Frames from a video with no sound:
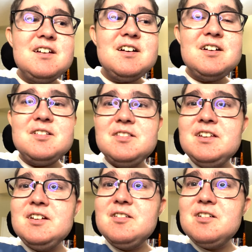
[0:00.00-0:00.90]
uh,
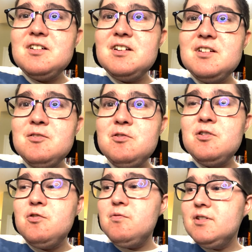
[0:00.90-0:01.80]
Leonard, who
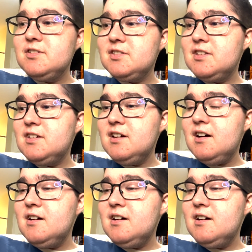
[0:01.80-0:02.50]
who was the uh,